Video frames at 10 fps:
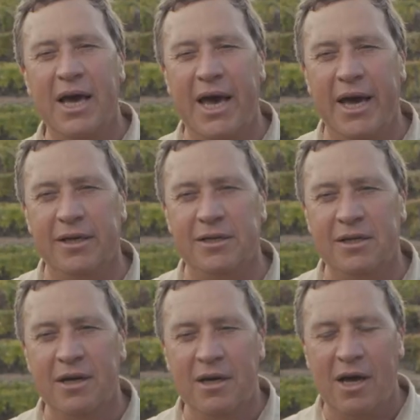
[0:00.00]
And
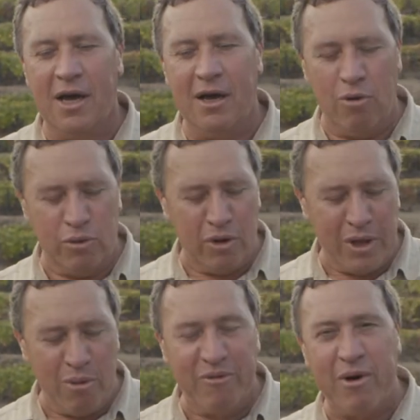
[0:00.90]
although they
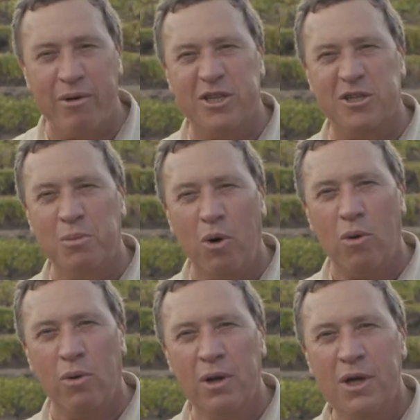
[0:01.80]
were very
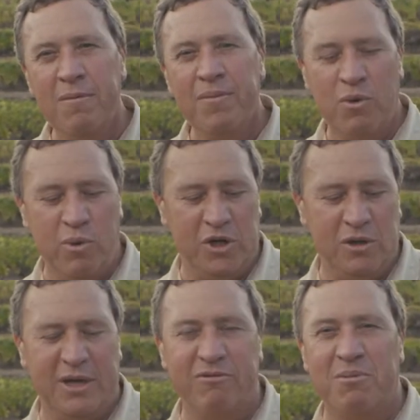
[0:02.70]
small,
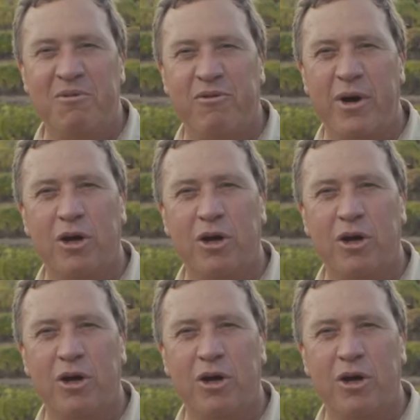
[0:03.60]
which gives them a very